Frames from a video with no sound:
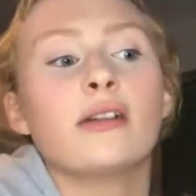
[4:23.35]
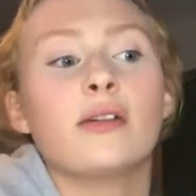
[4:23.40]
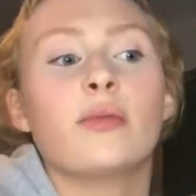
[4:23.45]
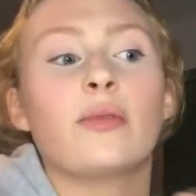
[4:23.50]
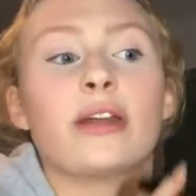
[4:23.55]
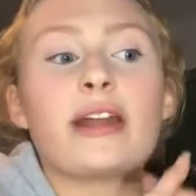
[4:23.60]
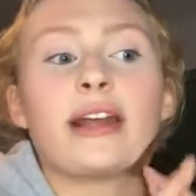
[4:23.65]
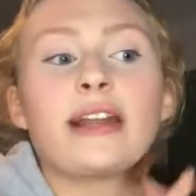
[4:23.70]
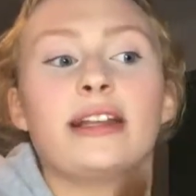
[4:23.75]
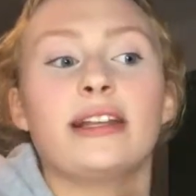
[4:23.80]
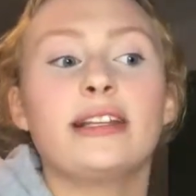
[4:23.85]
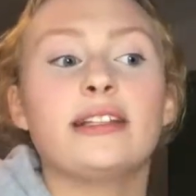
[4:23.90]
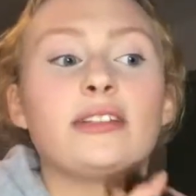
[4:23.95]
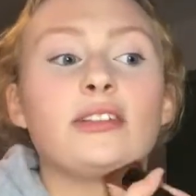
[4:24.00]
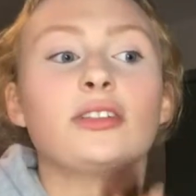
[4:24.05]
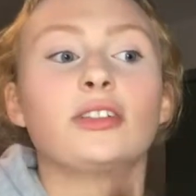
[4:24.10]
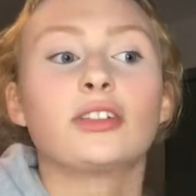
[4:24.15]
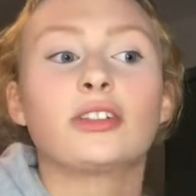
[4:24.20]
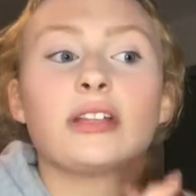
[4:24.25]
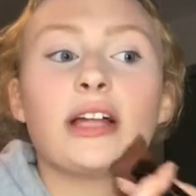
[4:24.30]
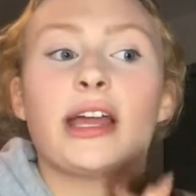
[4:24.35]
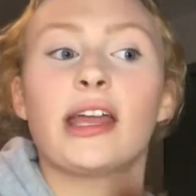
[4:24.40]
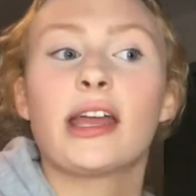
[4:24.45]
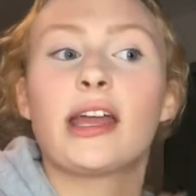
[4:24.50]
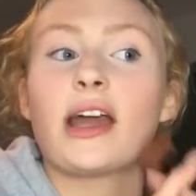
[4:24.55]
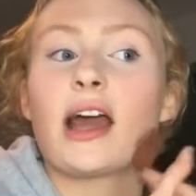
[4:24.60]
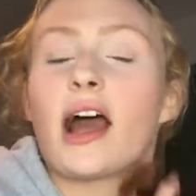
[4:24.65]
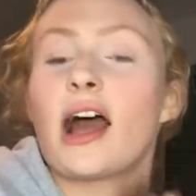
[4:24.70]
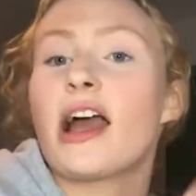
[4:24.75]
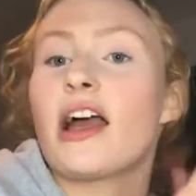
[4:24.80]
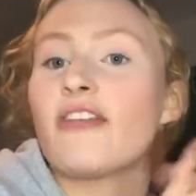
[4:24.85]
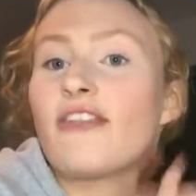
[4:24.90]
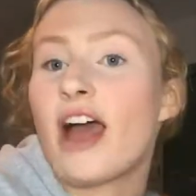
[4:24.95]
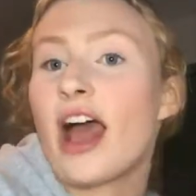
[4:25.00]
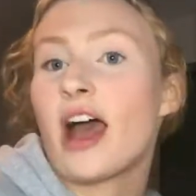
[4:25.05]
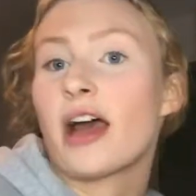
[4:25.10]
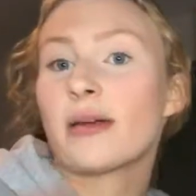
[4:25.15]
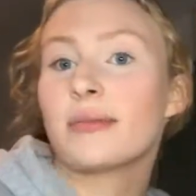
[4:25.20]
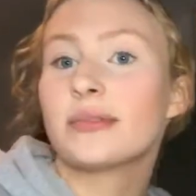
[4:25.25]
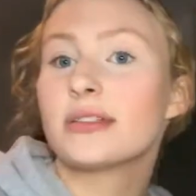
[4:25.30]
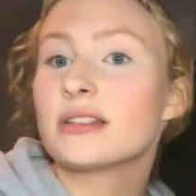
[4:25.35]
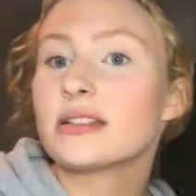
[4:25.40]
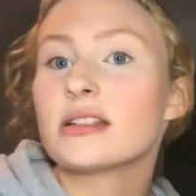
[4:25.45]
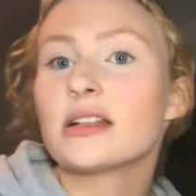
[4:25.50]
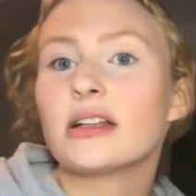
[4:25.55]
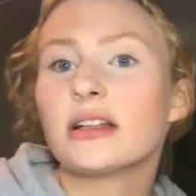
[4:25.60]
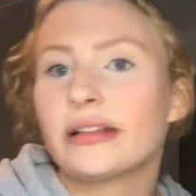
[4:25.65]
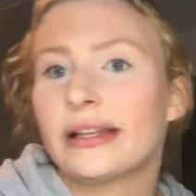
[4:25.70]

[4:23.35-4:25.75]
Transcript: when I need to look like I have abs.